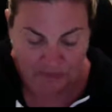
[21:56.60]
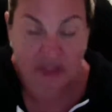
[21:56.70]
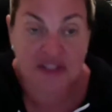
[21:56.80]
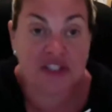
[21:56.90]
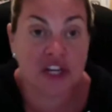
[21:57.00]

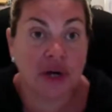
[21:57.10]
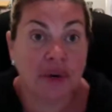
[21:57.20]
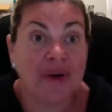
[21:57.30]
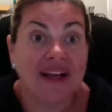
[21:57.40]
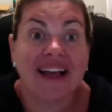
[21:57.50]

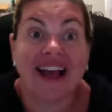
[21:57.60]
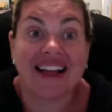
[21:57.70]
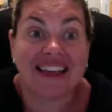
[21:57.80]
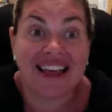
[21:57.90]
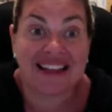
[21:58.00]
So
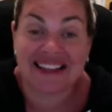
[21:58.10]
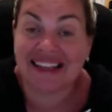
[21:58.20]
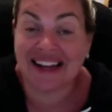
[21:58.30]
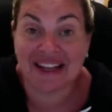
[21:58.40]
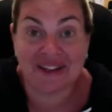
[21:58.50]
again,
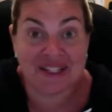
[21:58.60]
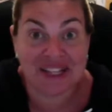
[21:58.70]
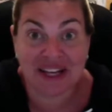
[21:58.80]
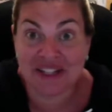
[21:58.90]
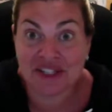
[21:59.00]
get
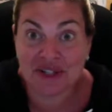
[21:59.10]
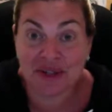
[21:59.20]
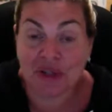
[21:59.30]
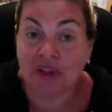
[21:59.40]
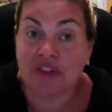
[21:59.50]
outside the
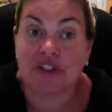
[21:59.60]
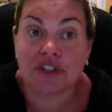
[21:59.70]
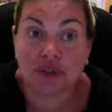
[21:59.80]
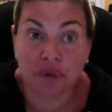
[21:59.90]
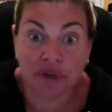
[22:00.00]
circle. The
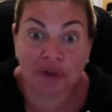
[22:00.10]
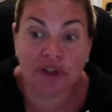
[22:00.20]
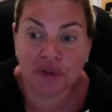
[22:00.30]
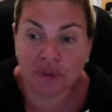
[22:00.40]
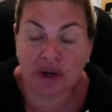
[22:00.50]
sooner
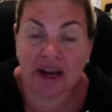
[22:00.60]
you are